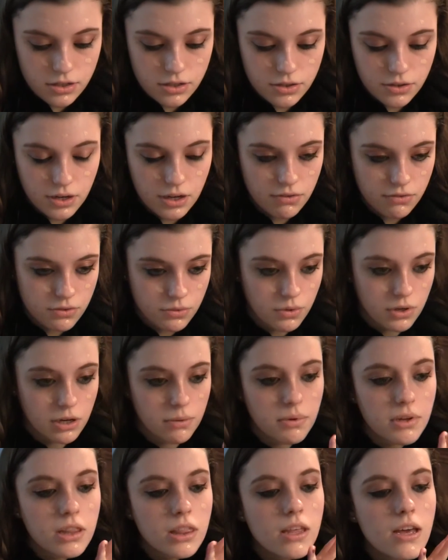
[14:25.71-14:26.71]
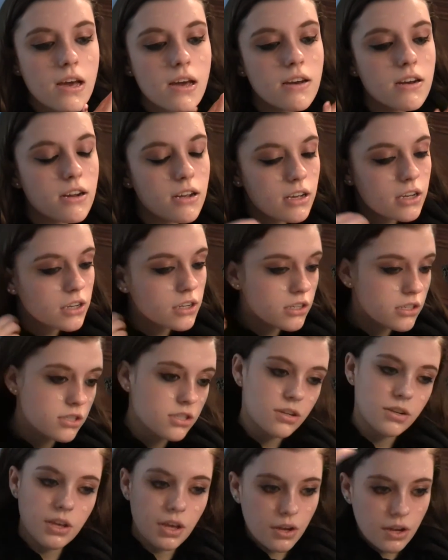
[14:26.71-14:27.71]
Don't have to worry about that.
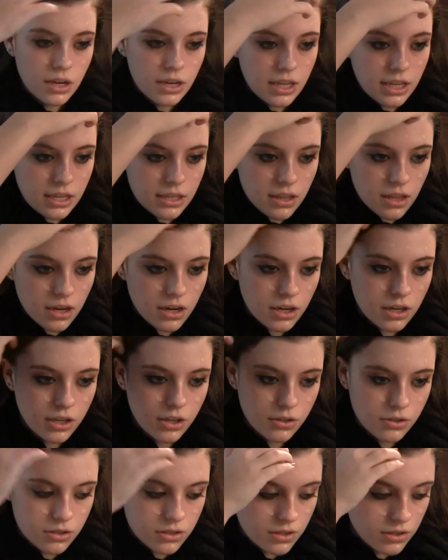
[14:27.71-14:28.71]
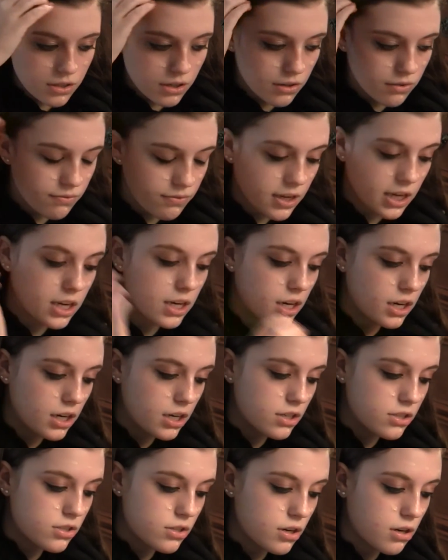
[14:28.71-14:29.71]
So you can either use your
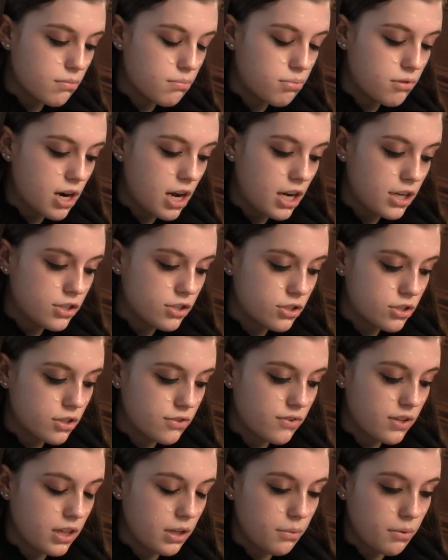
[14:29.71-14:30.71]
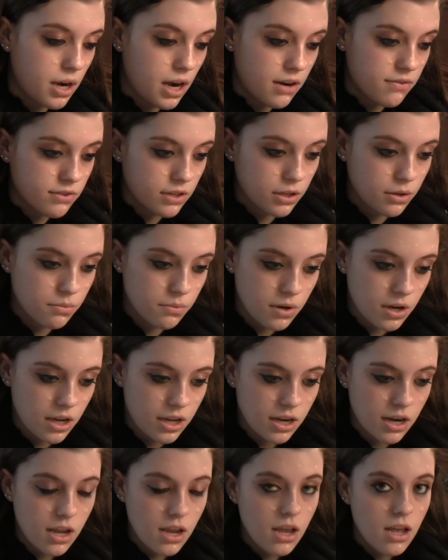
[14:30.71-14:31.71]
fingers or brush or really whatever you want.